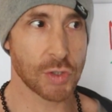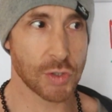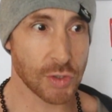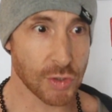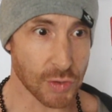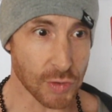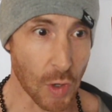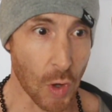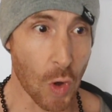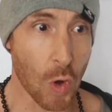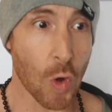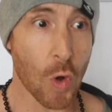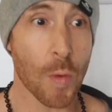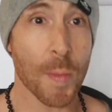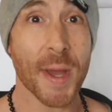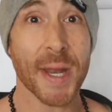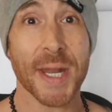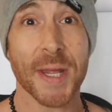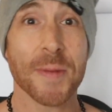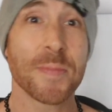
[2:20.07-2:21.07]
So
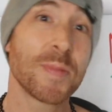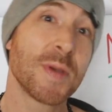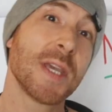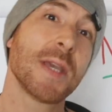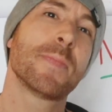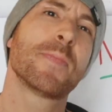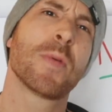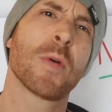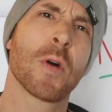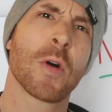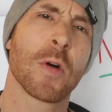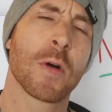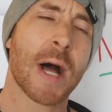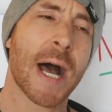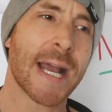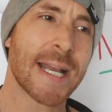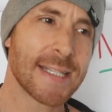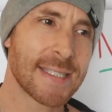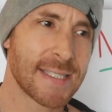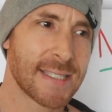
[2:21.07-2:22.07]
many people
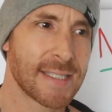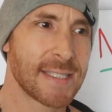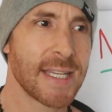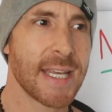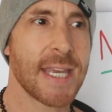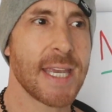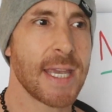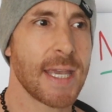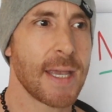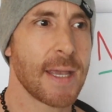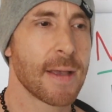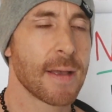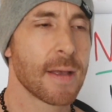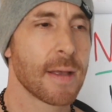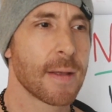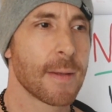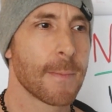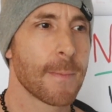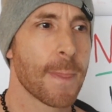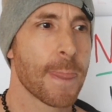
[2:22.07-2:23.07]
I see
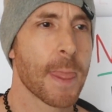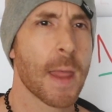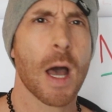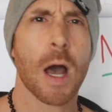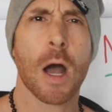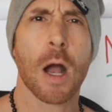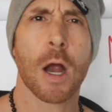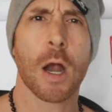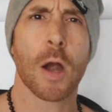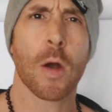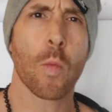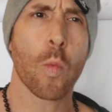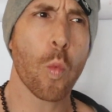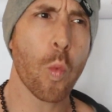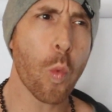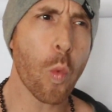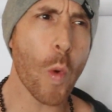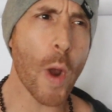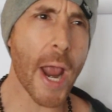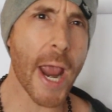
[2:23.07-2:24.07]
are
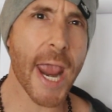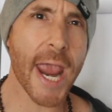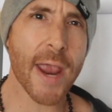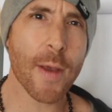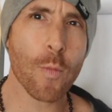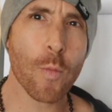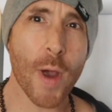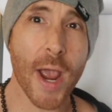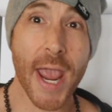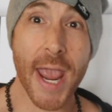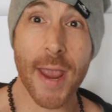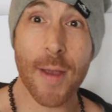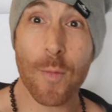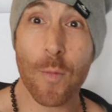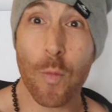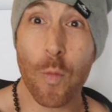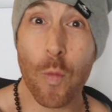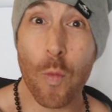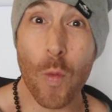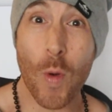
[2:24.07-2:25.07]
way,
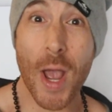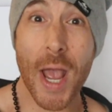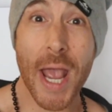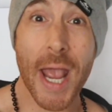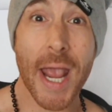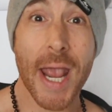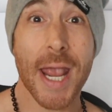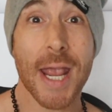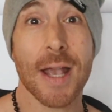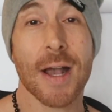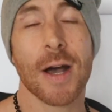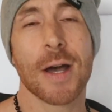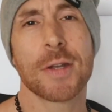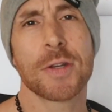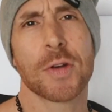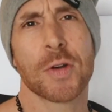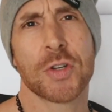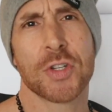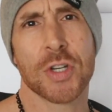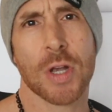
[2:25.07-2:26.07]
way, way
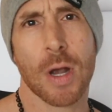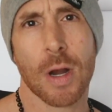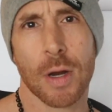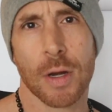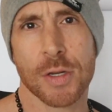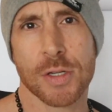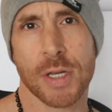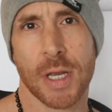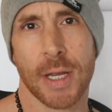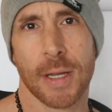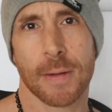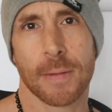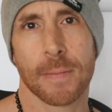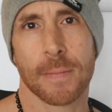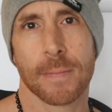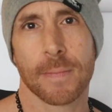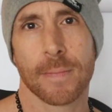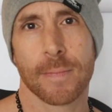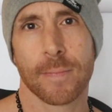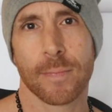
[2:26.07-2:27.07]
undercharging.
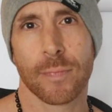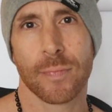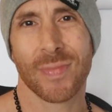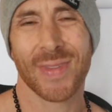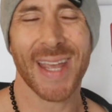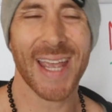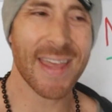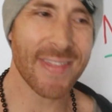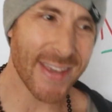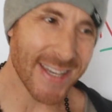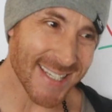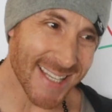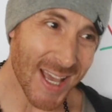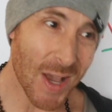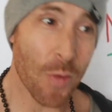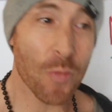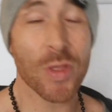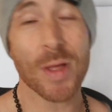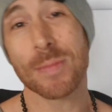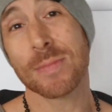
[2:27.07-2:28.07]
And they
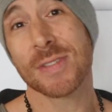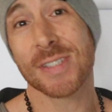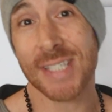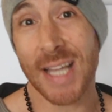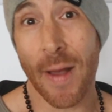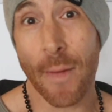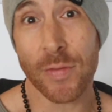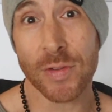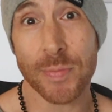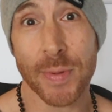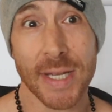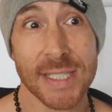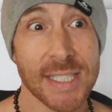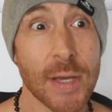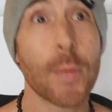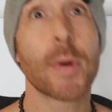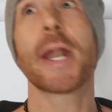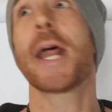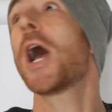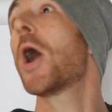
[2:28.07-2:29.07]
tell themselves because
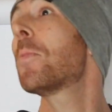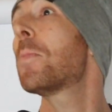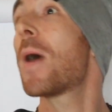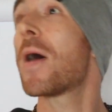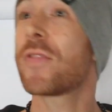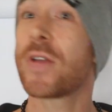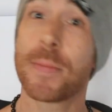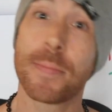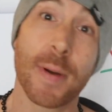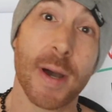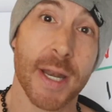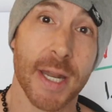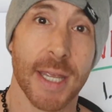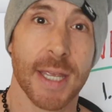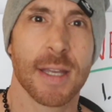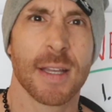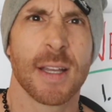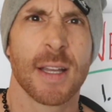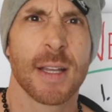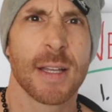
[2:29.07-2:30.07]
they want to help
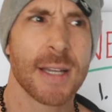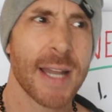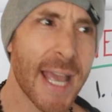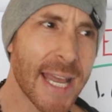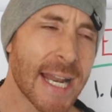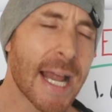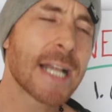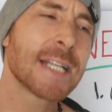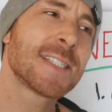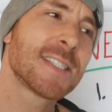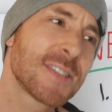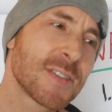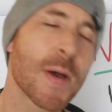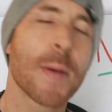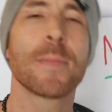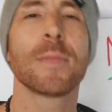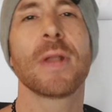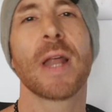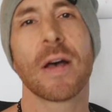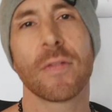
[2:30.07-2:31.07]
everybody. And on
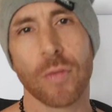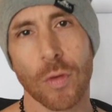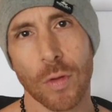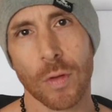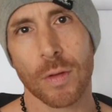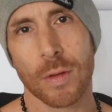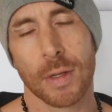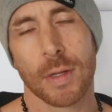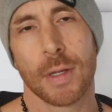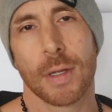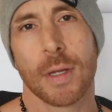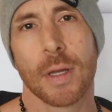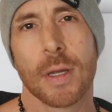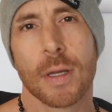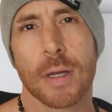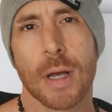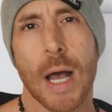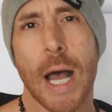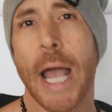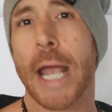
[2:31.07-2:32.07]
some level,
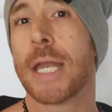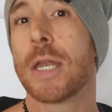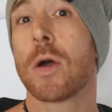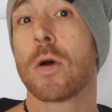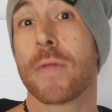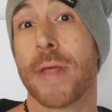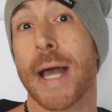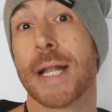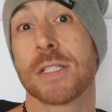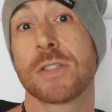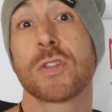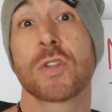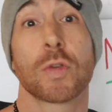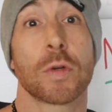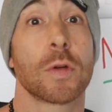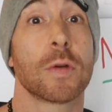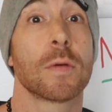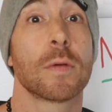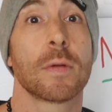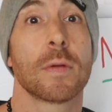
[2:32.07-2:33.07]
I know that's
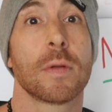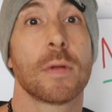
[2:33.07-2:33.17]
true.